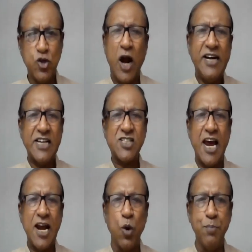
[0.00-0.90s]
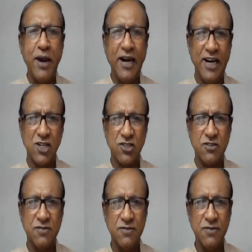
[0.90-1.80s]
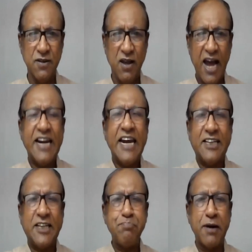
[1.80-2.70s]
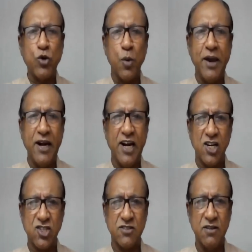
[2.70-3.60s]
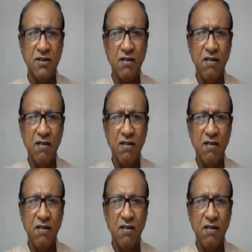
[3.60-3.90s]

to understand obedience and interpret obedience